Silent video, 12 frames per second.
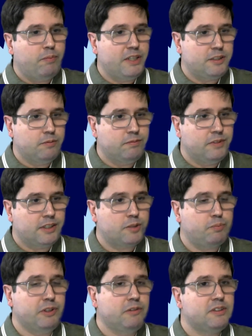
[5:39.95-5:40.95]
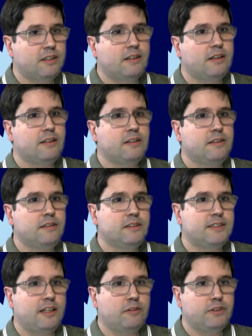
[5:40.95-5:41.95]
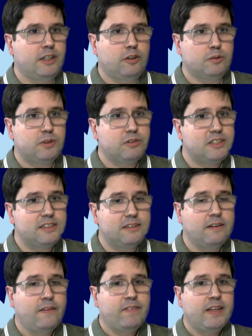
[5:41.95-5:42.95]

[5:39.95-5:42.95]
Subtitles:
patient experience inside of the hospital system.